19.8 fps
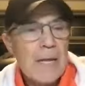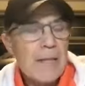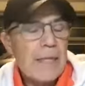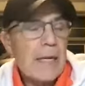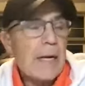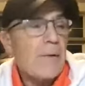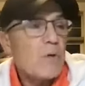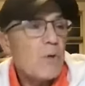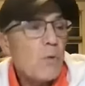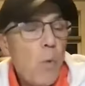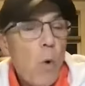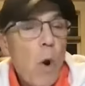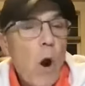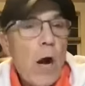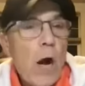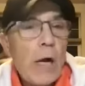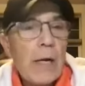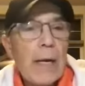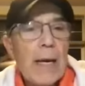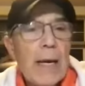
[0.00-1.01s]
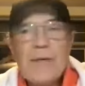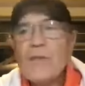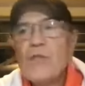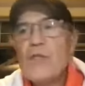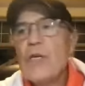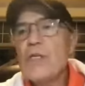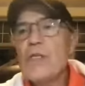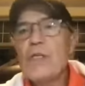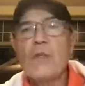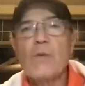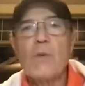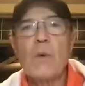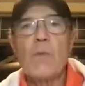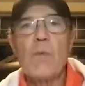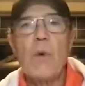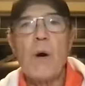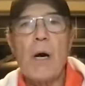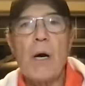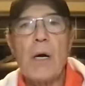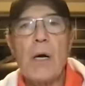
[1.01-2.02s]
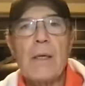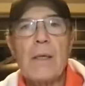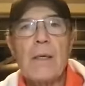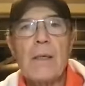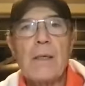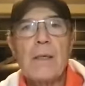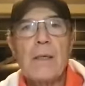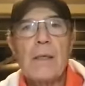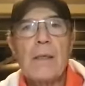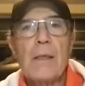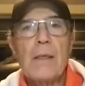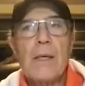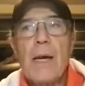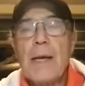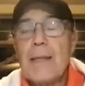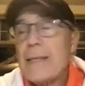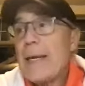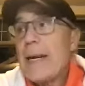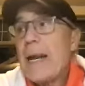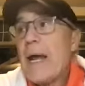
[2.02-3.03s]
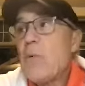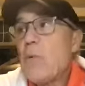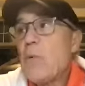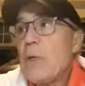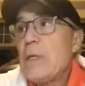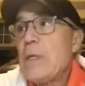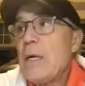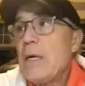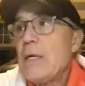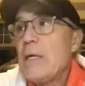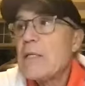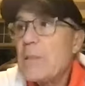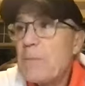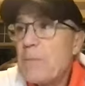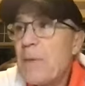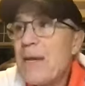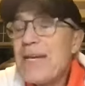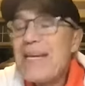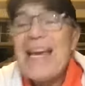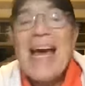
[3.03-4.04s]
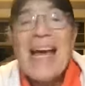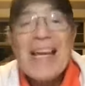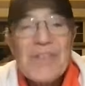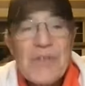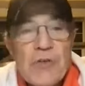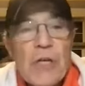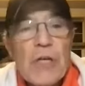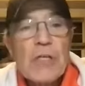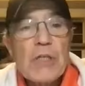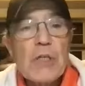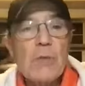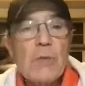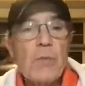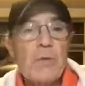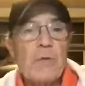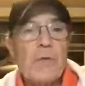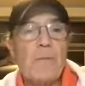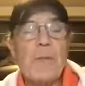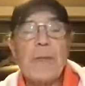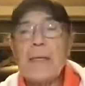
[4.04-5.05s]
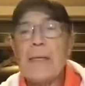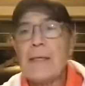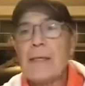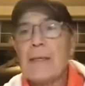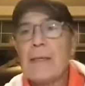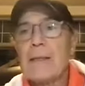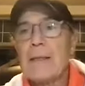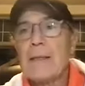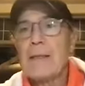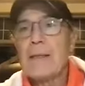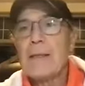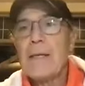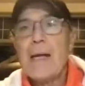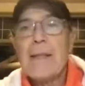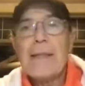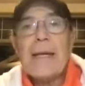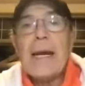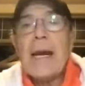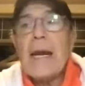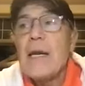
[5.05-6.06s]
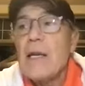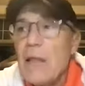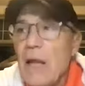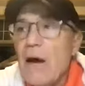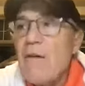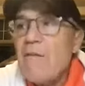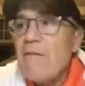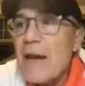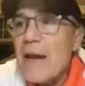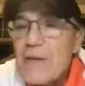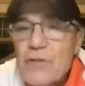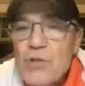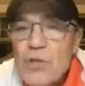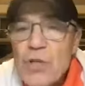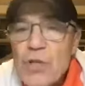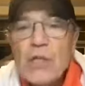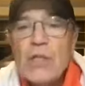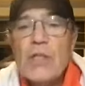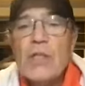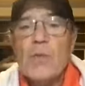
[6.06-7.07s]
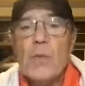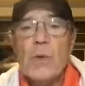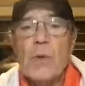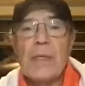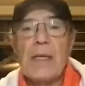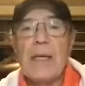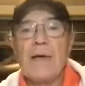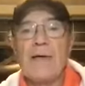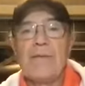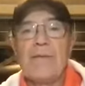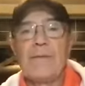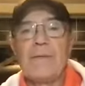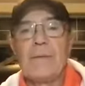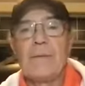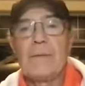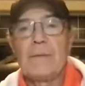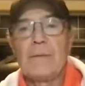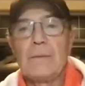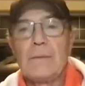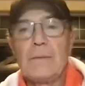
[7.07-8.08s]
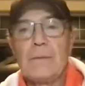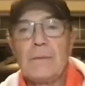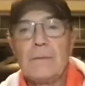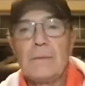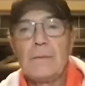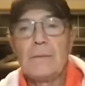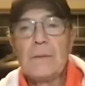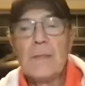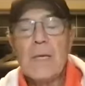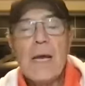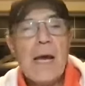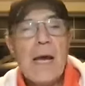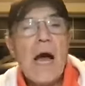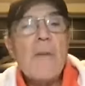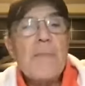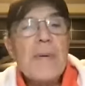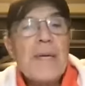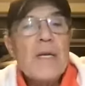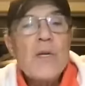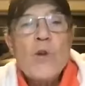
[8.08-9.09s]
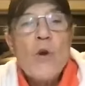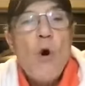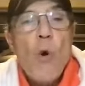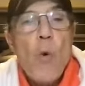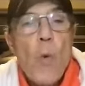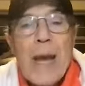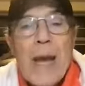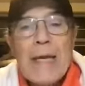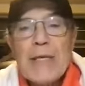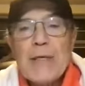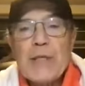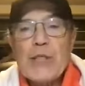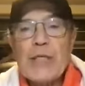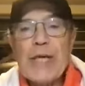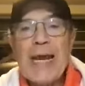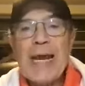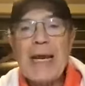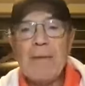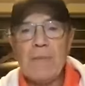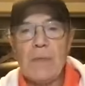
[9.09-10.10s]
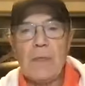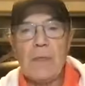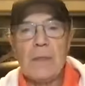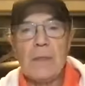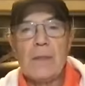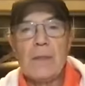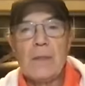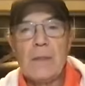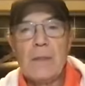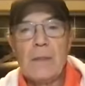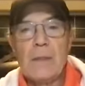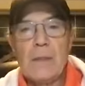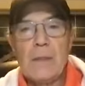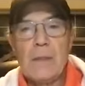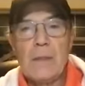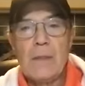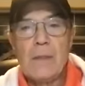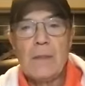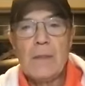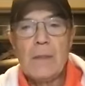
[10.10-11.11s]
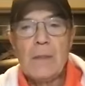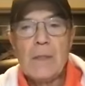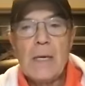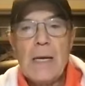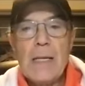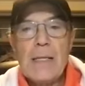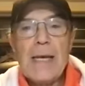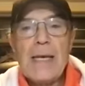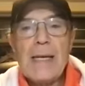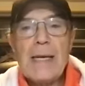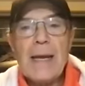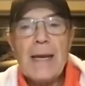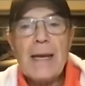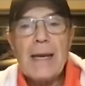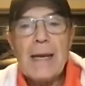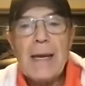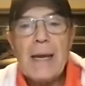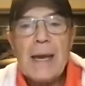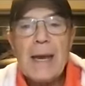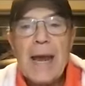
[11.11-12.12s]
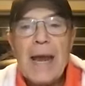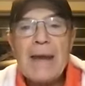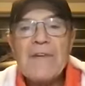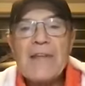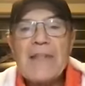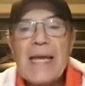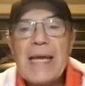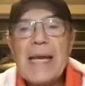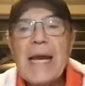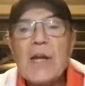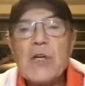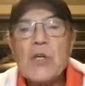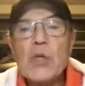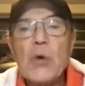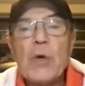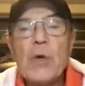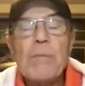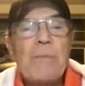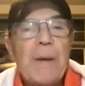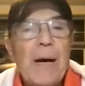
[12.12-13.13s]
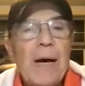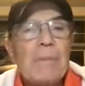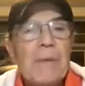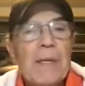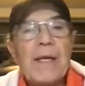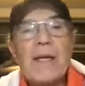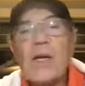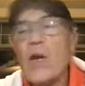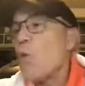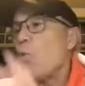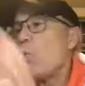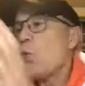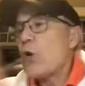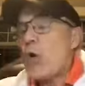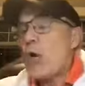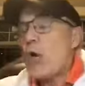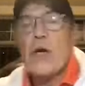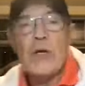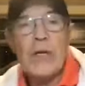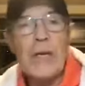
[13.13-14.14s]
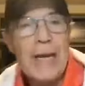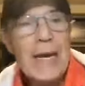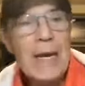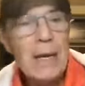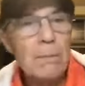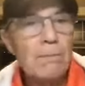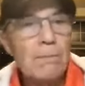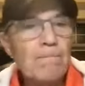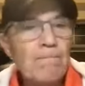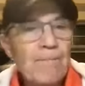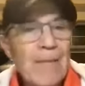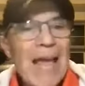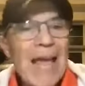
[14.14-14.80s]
That I would walk as Jesus would walk. That I would speak as Jesus would speak. That I'd love as Jesus would love. I'll be in no way ashamed. That everything I do in public would honor him.